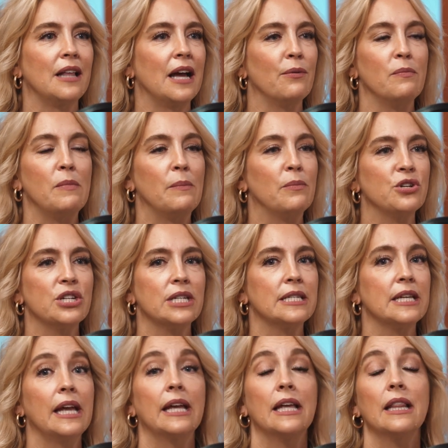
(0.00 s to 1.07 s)
I remember just
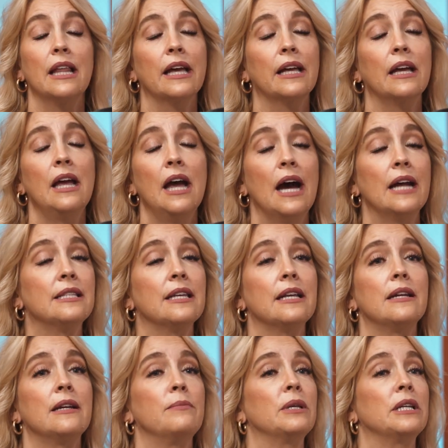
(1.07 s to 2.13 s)
saying it like I'd
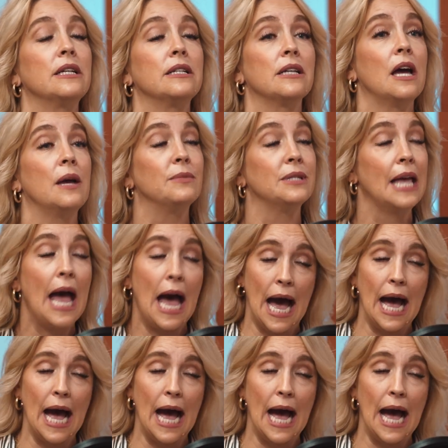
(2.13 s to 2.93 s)
said it a million times.